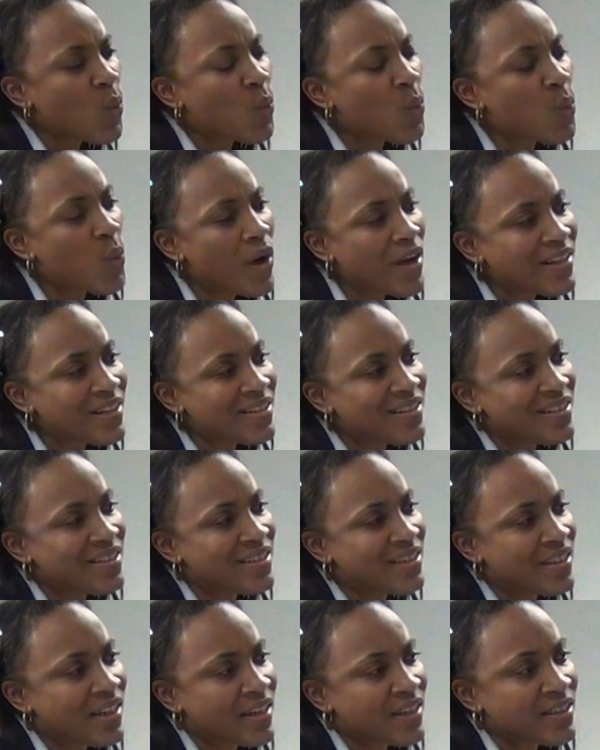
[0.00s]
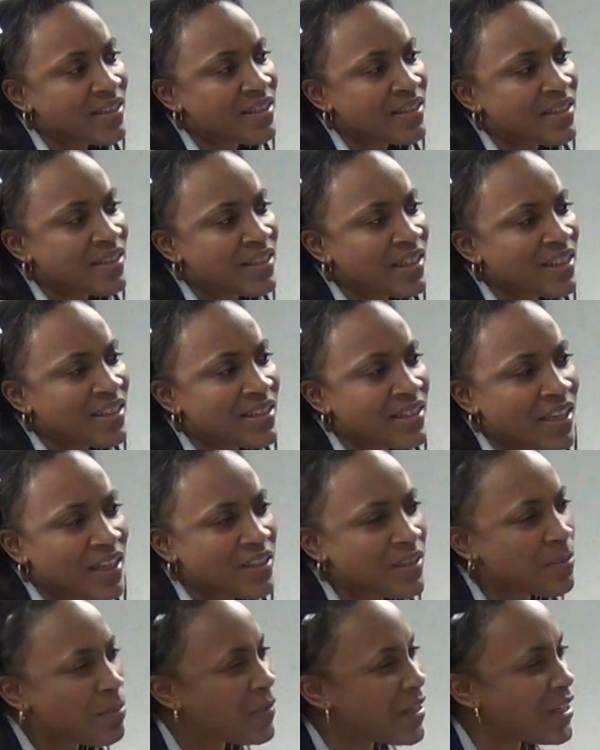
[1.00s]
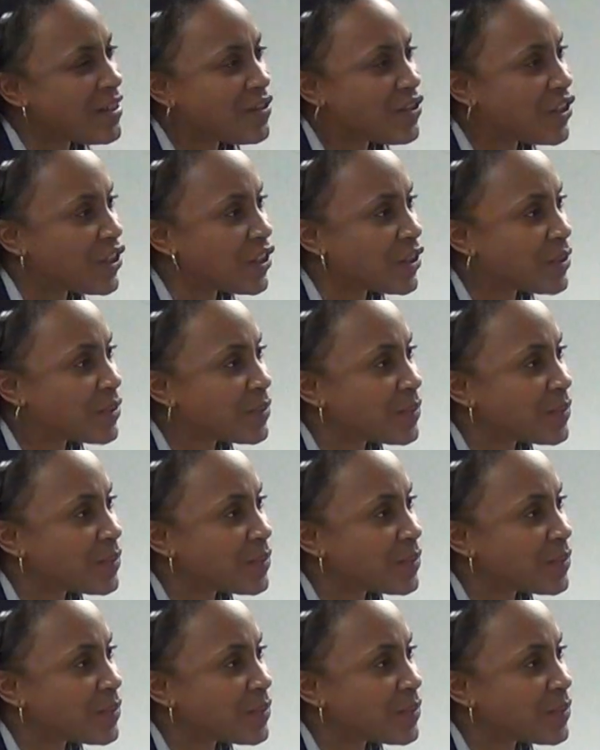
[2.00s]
what does success mean to you?